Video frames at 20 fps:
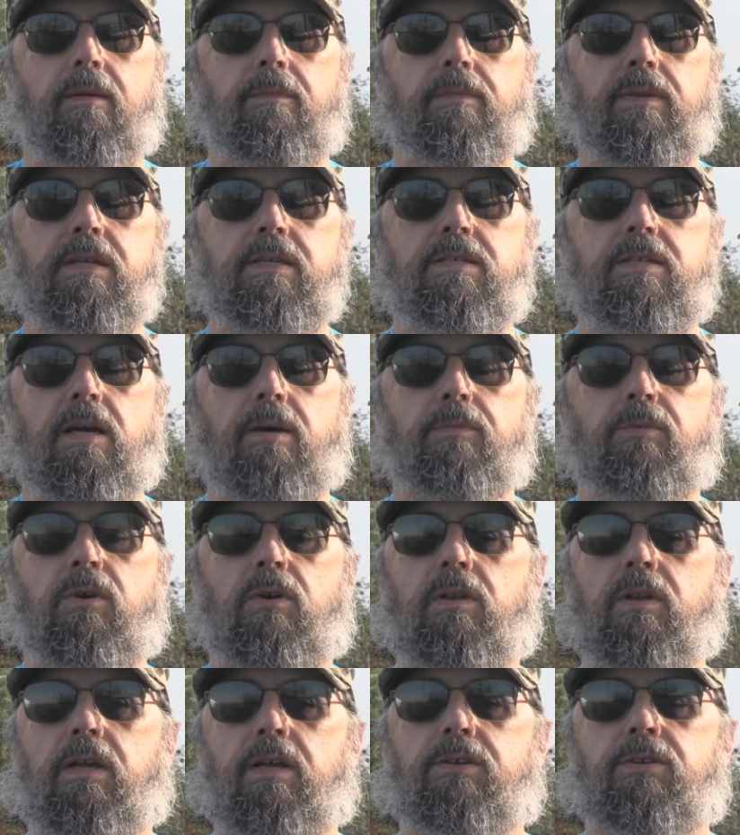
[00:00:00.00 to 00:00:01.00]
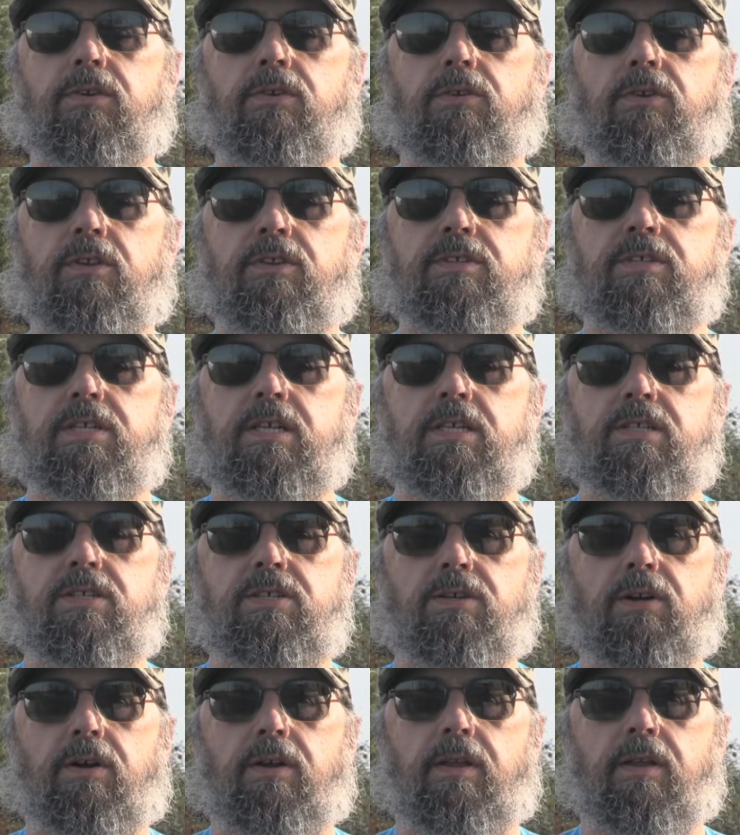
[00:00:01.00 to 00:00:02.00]
Please come to our lectures on seed
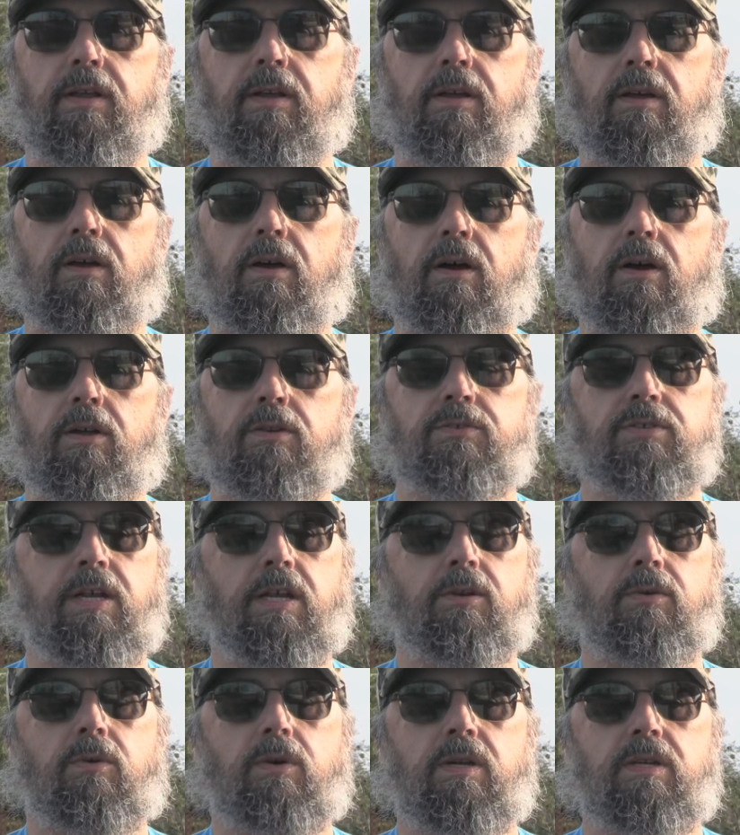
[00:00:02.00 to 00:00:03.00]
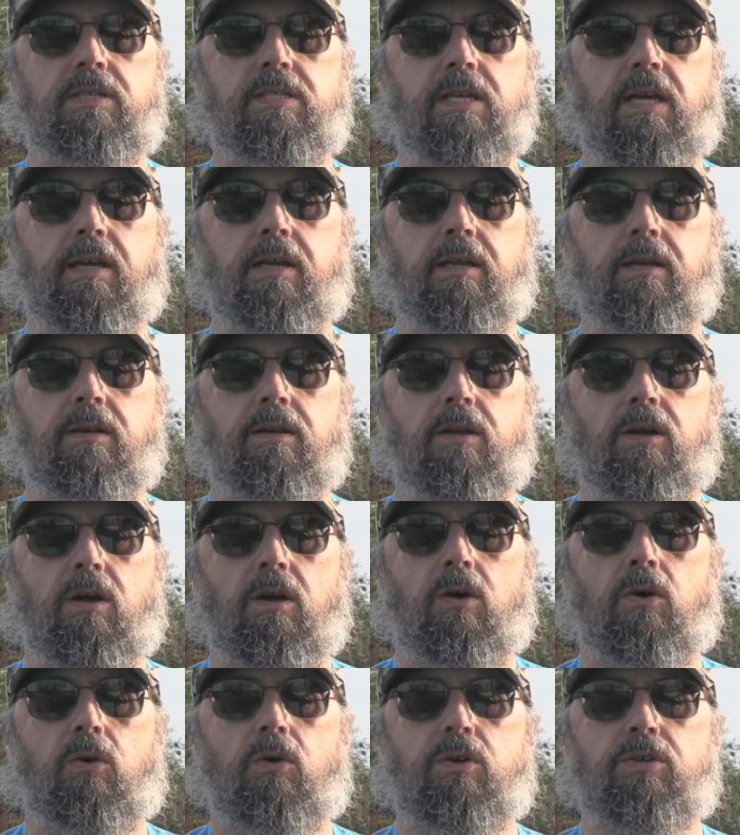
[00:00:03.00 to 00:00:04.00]
starting on January 2nd
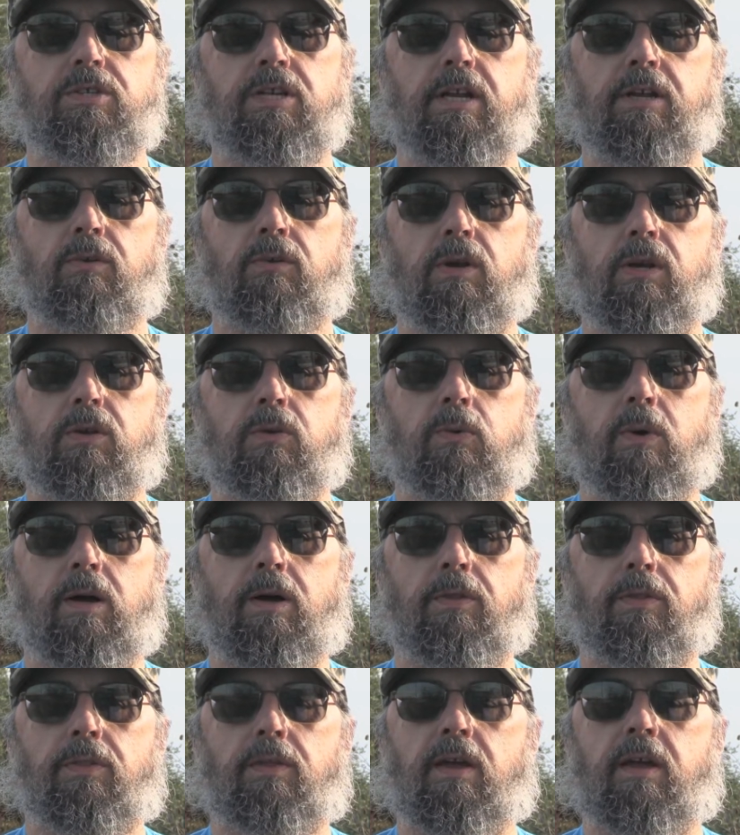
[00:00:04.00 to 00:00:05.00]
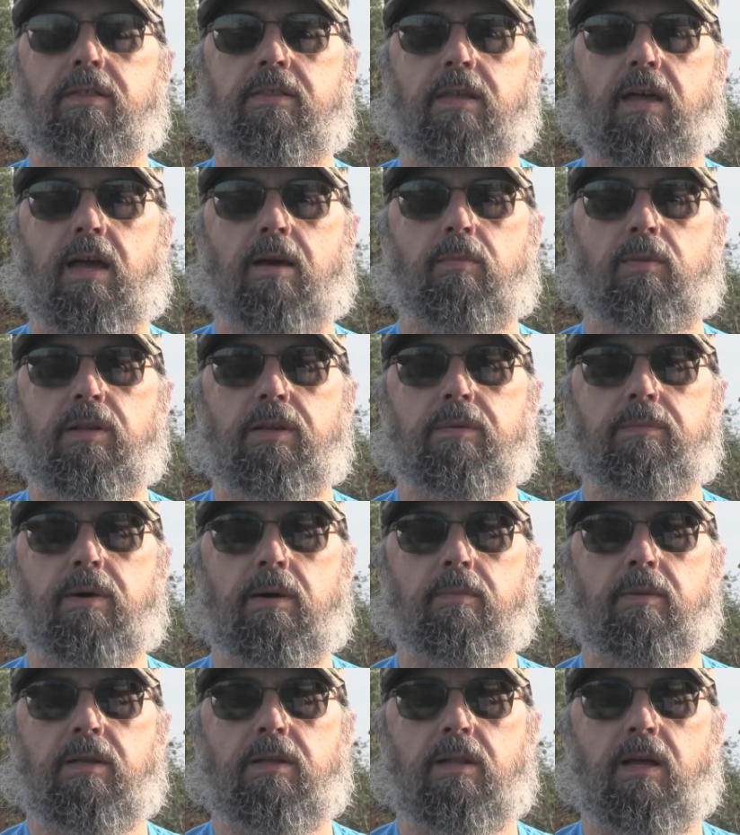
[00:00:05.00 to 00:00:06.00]
or January 12th at the Abilene
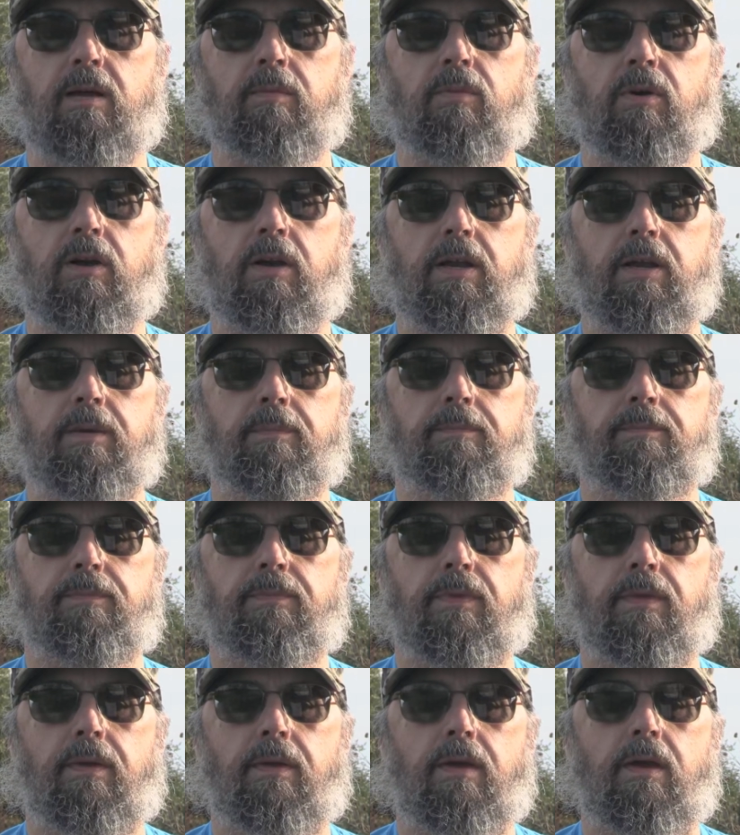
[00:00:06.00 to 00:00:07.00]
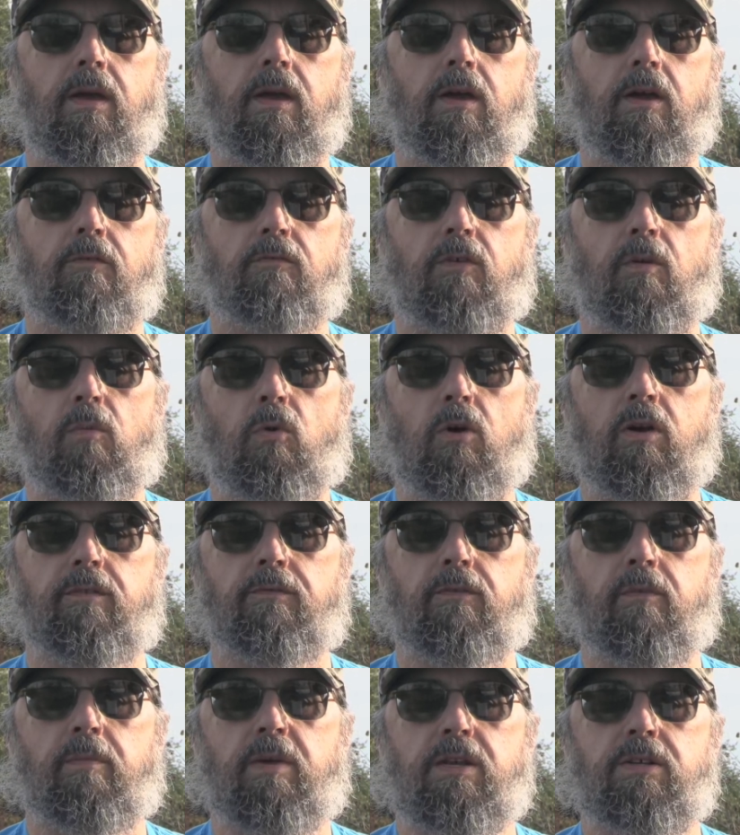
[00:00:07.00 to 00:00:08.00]
Public Library. For more
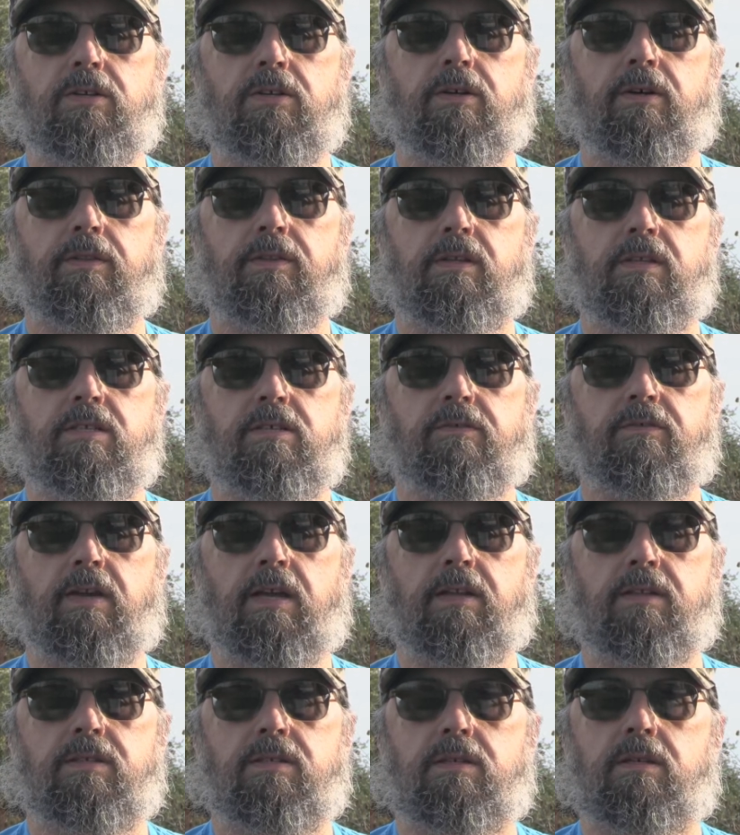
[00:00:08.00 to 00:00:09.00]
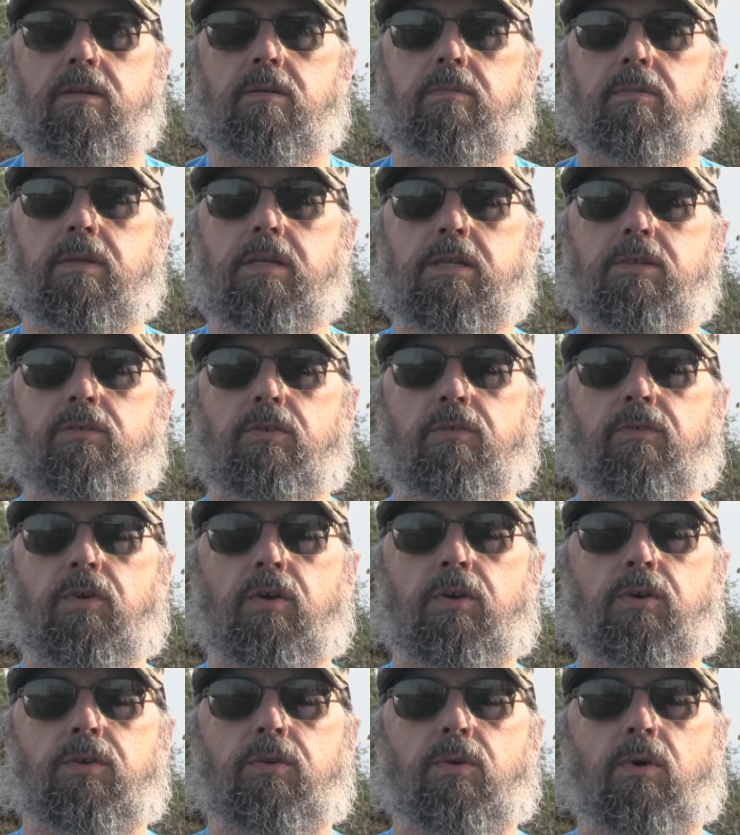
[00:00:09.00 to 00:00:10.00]
information on these events, please
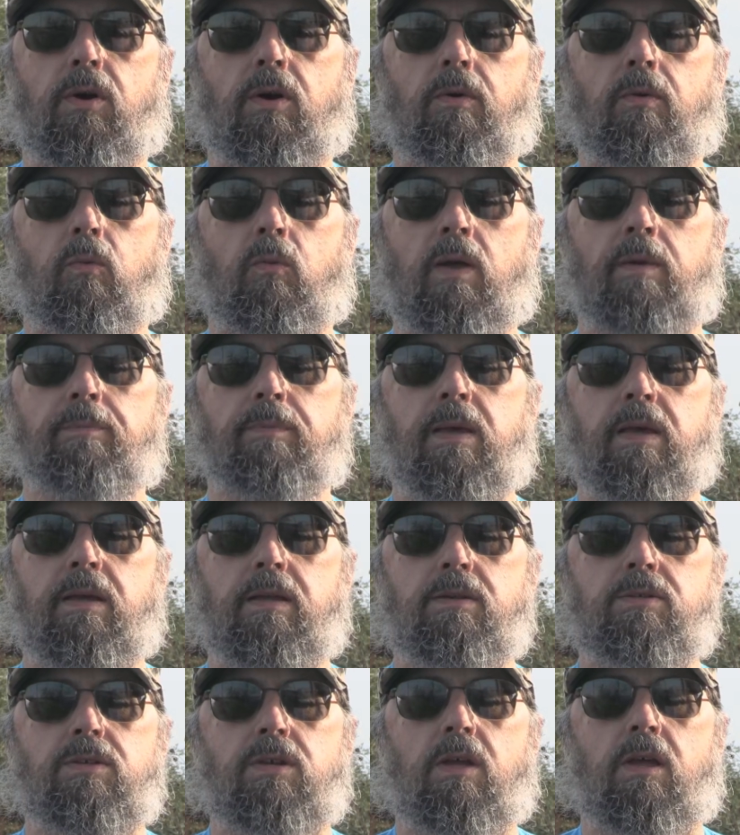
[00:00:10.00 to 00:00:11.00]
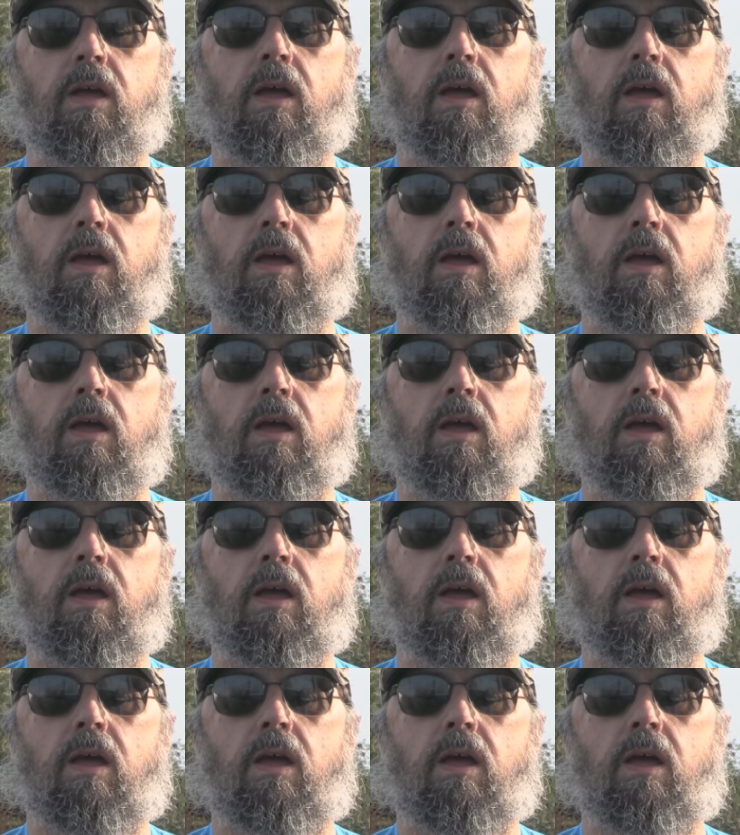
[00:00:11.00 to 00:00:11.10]
refer to our webpage